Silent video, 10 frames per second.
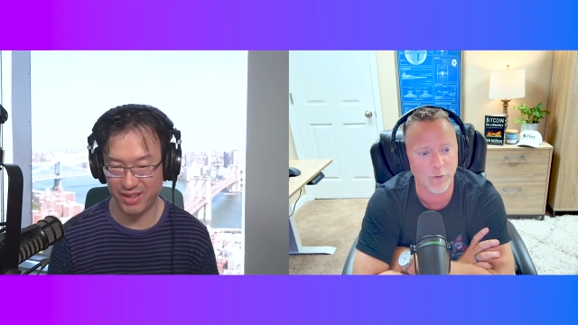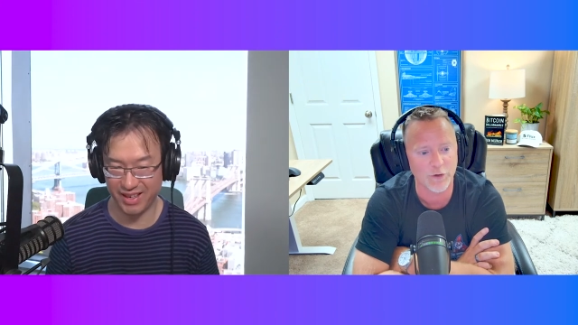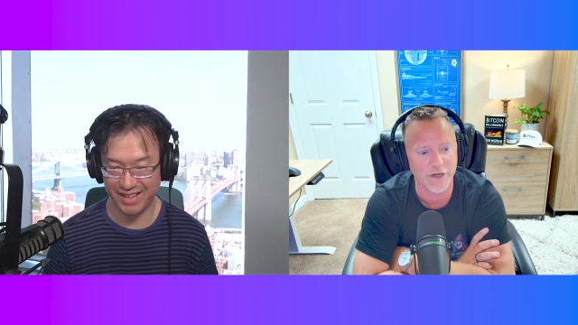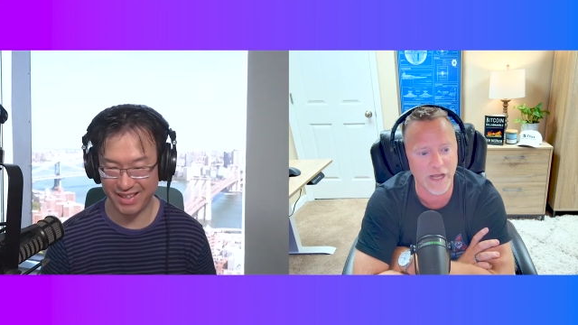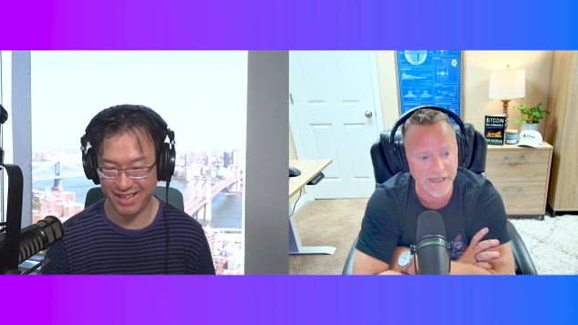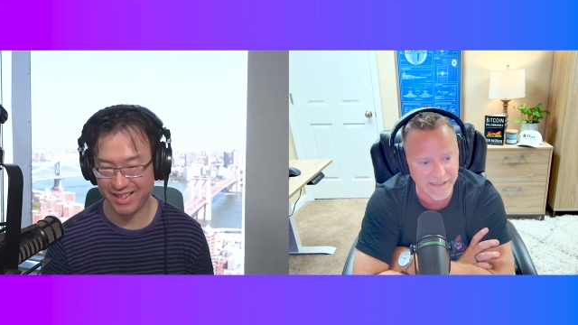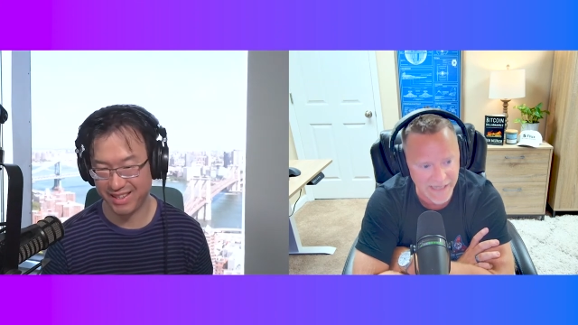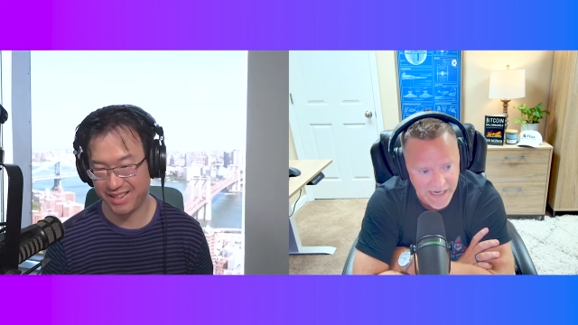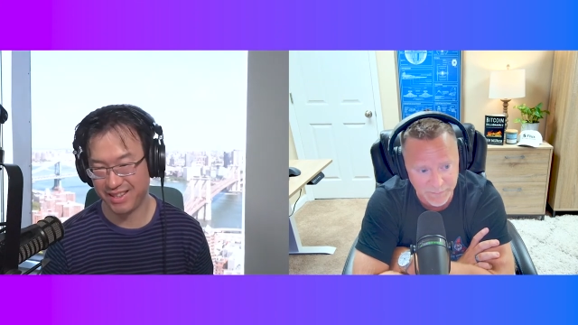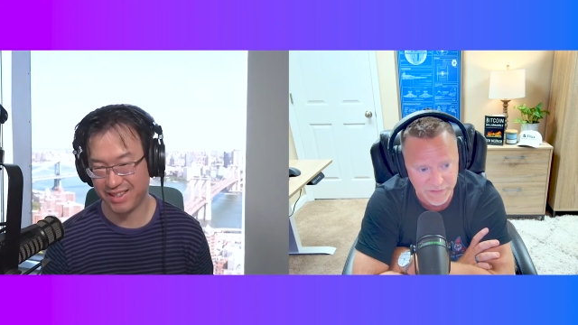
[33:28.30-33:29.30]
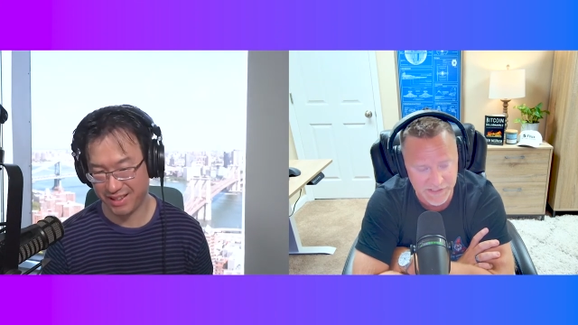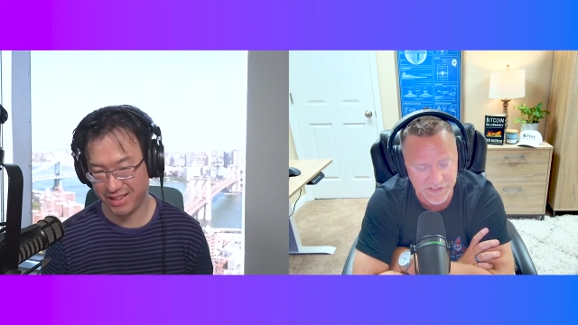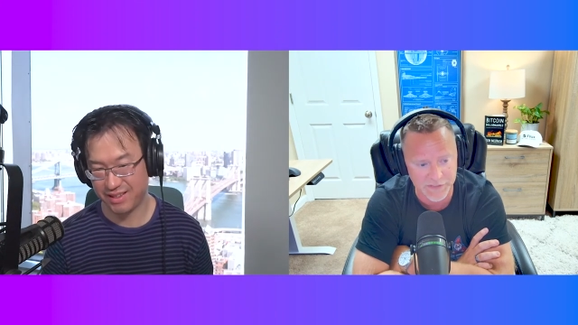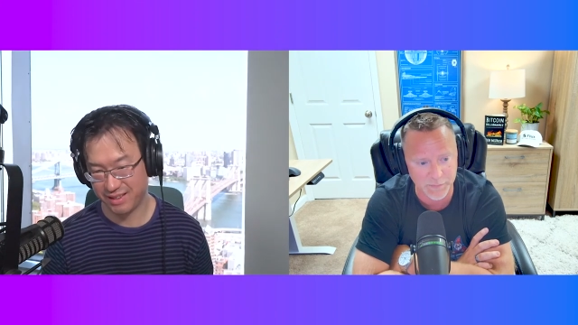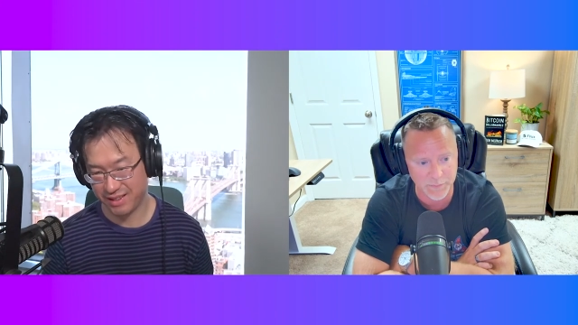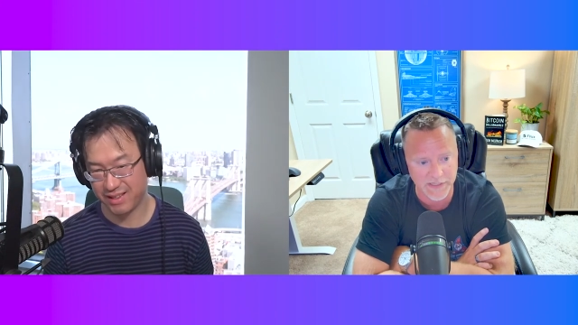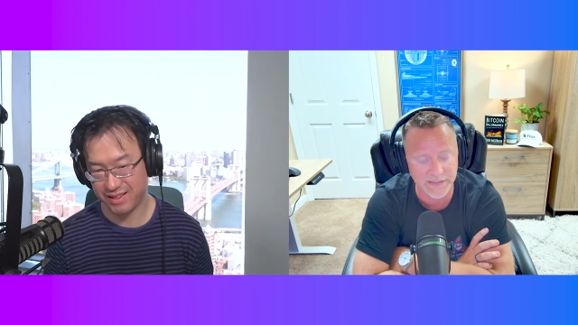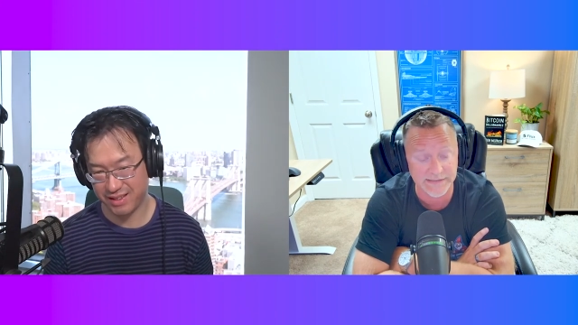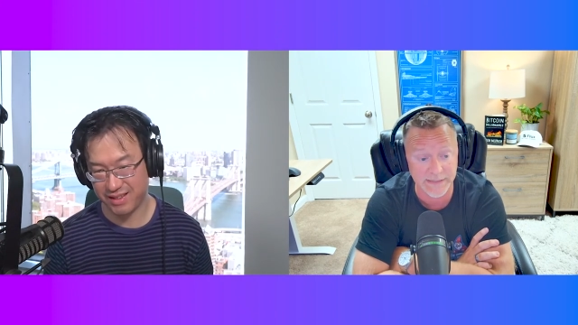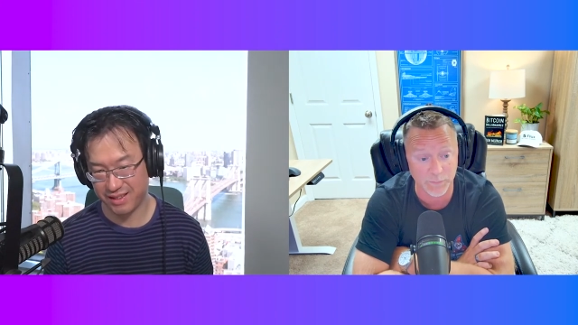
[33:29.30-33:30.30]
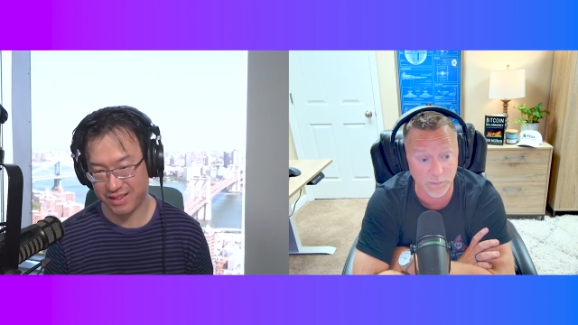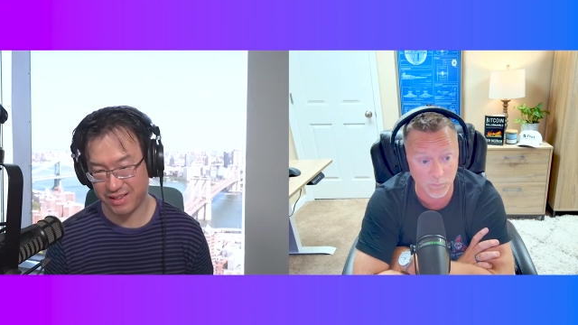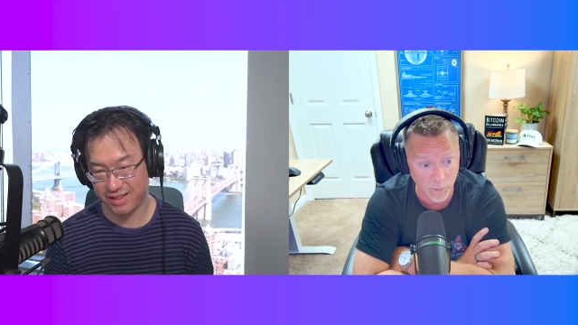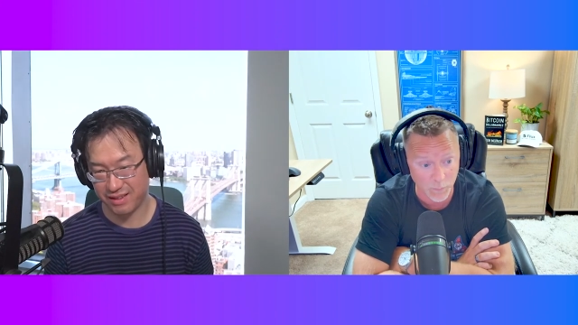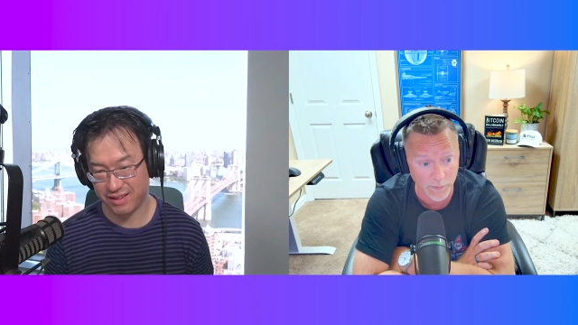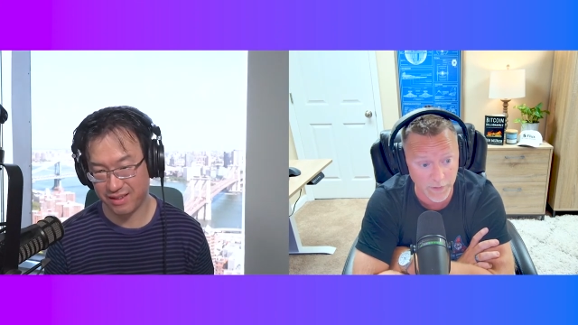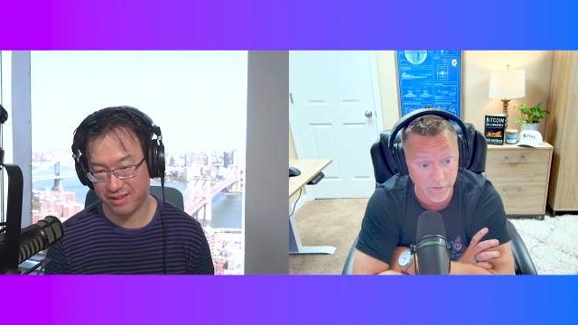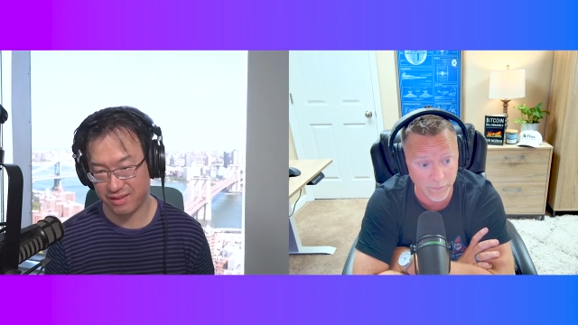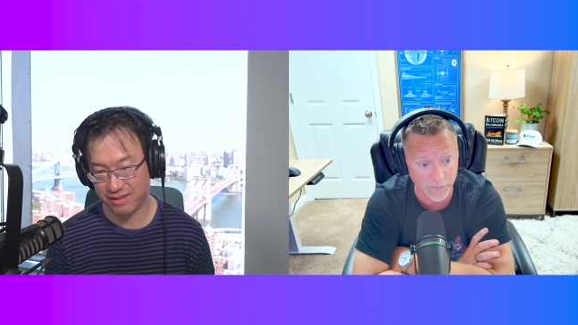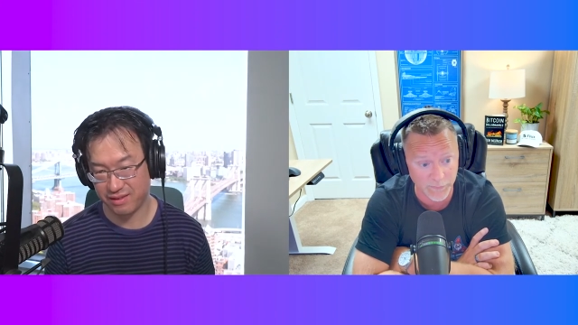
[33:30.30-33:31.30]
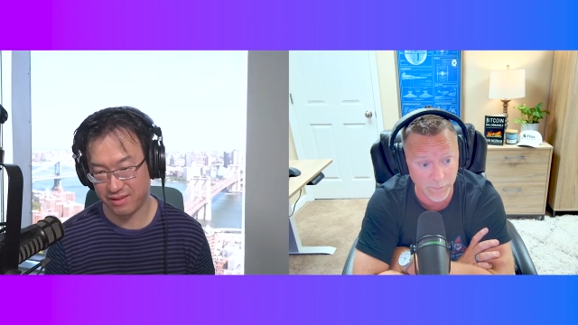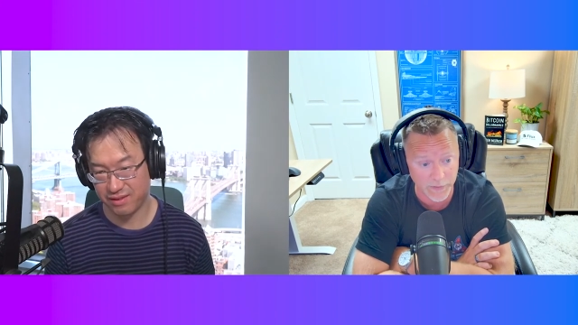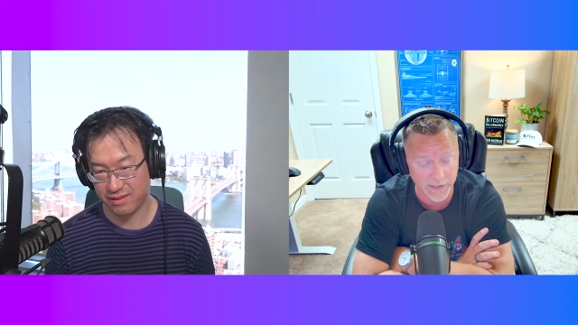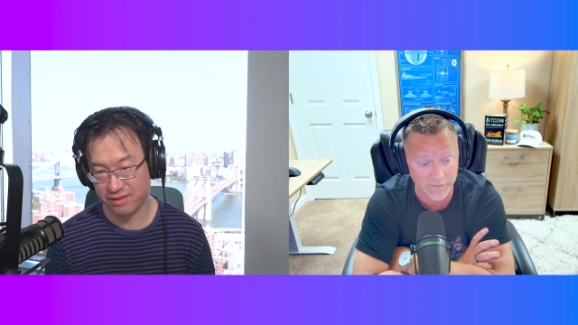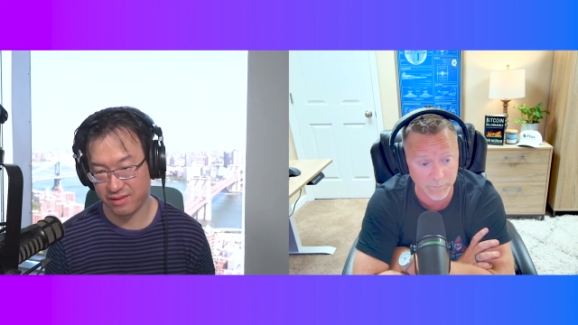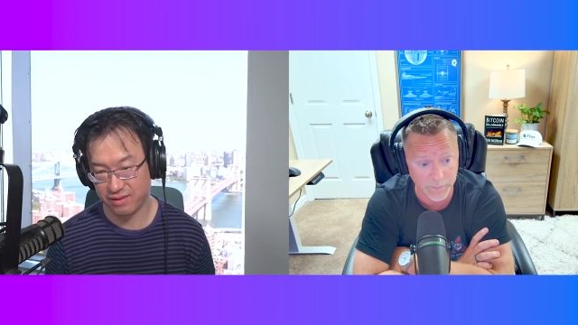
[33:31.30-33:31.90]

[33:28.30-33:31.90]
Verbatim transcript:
Speaker 1: right. or ninety-nine percent cheaper because we, what we want to do is we want to get